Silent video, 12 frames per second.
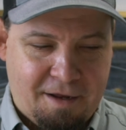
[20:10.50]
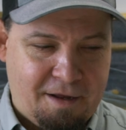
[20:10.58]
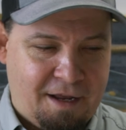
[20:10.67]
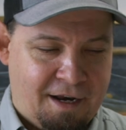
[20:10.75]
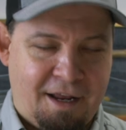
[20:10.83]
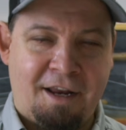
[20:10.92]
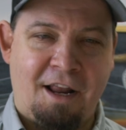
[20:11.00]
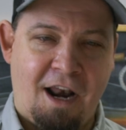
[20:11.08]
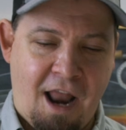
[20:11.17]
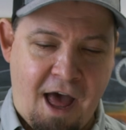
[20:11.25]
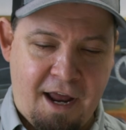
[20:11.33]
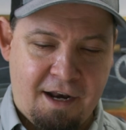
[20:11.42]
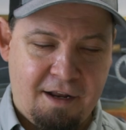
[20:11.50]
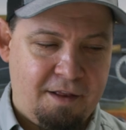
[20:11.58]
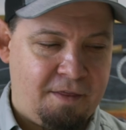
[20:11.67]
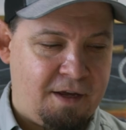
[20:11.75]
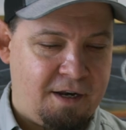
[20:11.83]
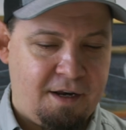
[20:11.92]
in a line,
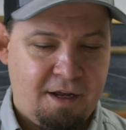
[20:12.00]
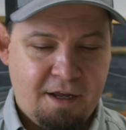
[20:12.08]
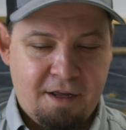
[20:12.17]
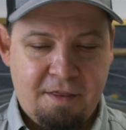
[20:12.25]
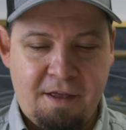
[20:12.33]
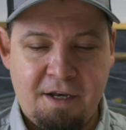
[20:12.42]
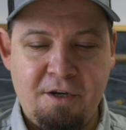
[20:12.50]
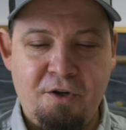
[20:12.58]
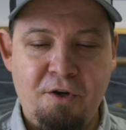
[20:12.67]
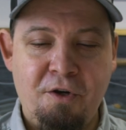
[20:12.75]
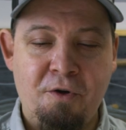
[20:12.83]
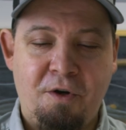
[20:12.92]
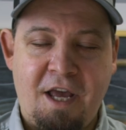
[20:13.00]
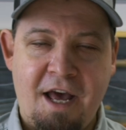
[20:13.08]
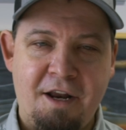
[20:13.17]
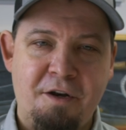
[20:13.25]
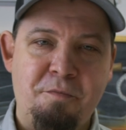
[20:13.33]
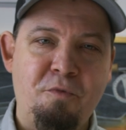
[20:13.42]
then you
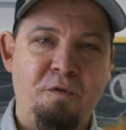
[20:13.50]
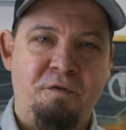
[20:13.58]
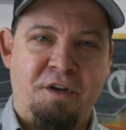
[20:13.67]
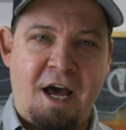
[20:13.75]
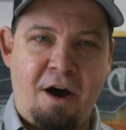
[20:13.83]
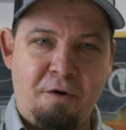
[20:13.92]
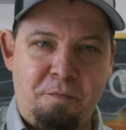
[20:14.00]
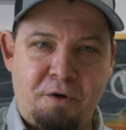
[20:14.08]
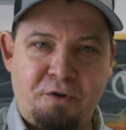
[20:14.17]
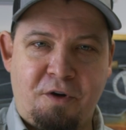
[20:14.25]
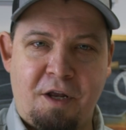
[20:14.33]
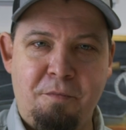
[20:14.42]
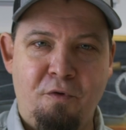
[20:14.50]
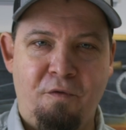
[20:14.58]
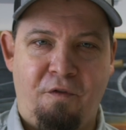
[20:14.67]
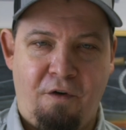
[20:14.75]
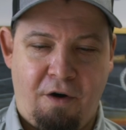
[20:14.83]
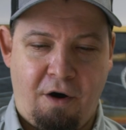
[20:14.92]
cannot move down, but you can move.